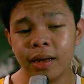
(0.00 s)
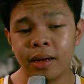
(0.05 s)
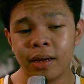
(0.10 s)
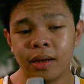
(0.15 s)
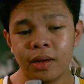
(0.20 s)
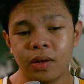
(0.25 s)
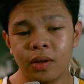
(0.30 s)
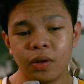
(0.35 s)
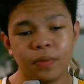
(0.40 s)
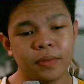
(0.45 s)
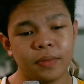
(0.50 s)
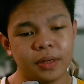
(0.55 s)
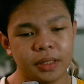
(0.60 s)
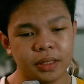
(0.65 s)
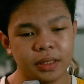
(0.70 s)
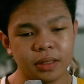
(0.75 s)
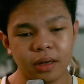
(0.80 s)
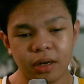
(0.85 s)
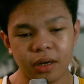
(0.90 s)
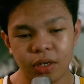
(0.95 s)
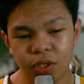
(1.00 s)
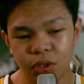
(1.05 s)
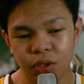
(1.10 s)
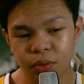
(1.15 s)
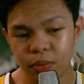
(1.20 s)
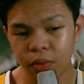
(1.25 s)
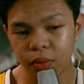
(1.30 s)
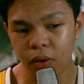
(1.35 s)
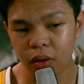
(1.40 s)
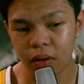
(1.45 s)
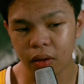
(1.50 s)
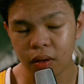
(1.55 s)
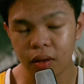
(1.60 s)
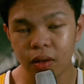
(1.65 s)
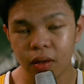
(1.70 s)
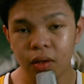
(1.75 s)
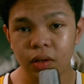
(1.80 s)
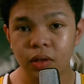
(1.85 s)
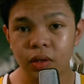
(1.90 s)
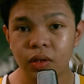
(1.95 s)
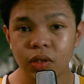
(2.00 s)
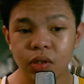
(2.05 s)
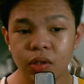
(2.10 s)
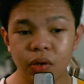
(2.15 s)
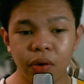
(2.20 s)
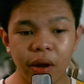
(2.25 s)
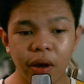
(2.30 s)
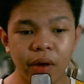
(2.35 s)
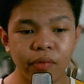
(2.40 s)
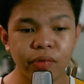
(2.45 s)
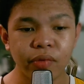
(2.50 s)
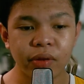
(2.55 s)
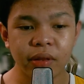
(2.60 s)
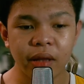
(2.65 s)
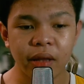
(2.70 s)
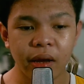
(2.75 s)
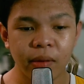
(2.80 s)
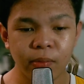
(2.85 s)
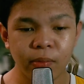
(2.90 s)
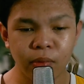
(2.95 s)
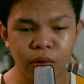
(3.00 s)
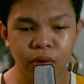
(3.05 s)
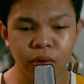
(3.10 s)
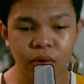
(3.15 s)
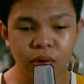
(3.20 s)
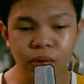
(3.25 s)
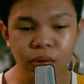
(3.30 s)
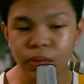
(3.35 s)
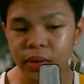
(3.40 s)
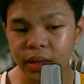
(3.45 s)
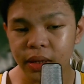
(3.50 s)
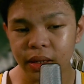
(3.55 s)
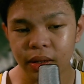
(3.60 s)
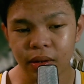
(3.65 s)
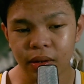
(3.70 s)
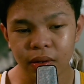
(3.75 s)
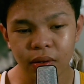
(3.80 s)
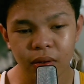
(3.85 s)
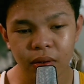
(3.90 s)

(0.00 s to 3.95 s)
you must start small. So every time you're going